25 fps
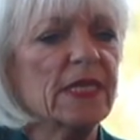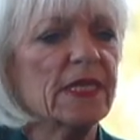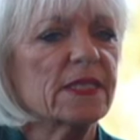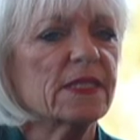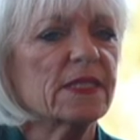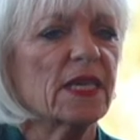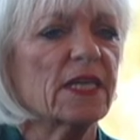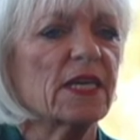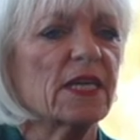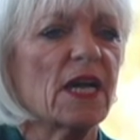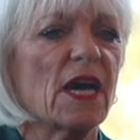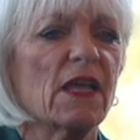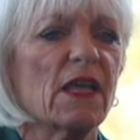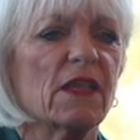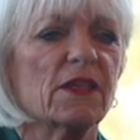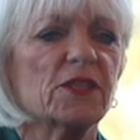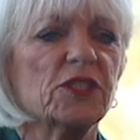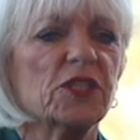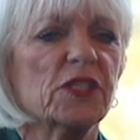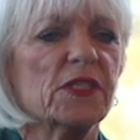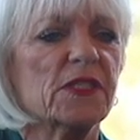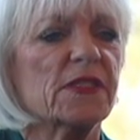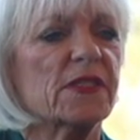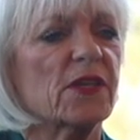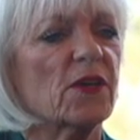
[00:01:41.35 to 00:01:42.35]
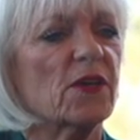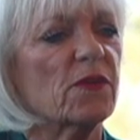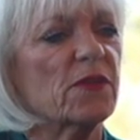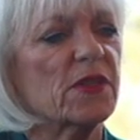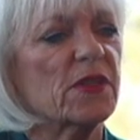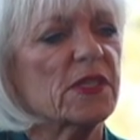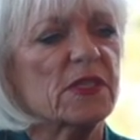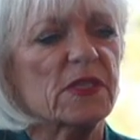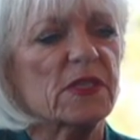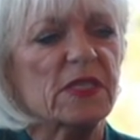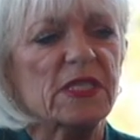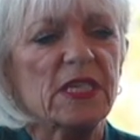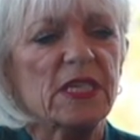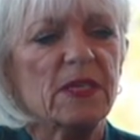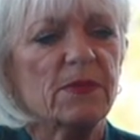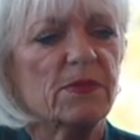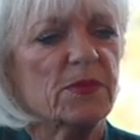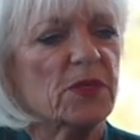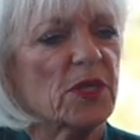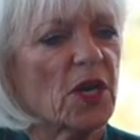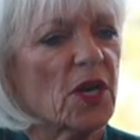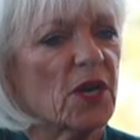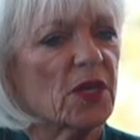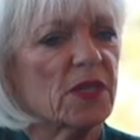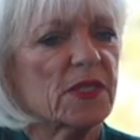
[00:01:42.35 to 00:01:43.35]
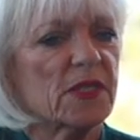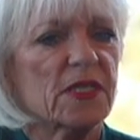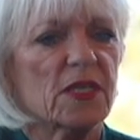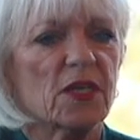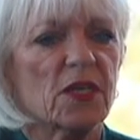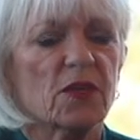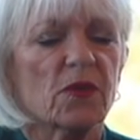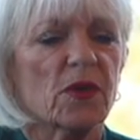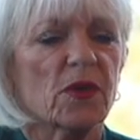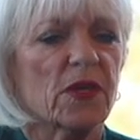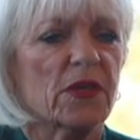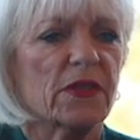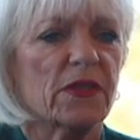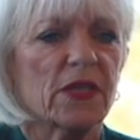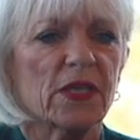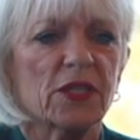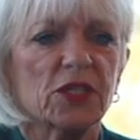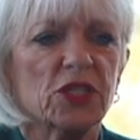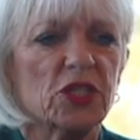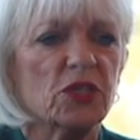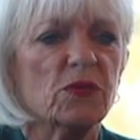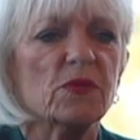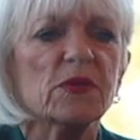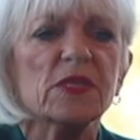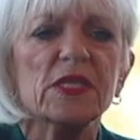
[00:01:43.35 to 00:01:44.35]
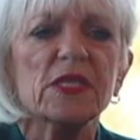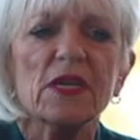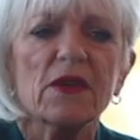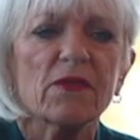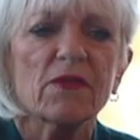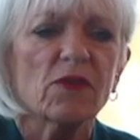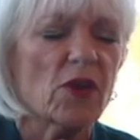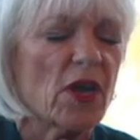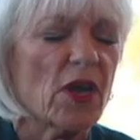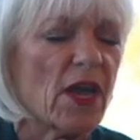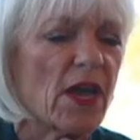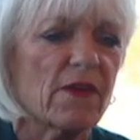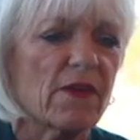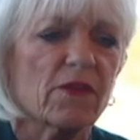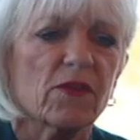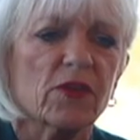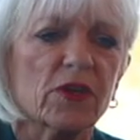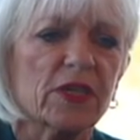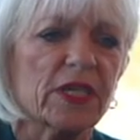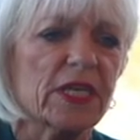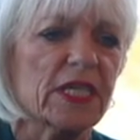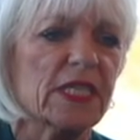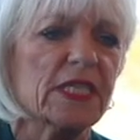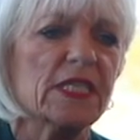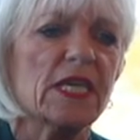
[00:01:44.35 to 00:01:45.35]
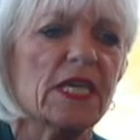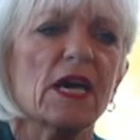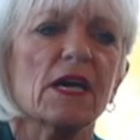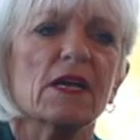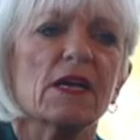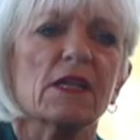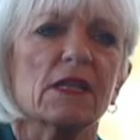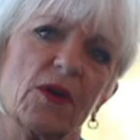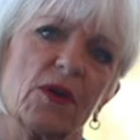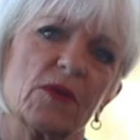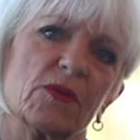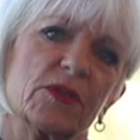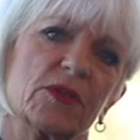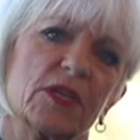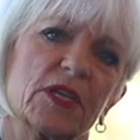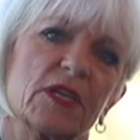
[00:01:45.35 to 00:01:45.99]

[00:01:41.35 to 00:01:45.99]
psychologist there this deep, dark secret that she was never, ever going to tell.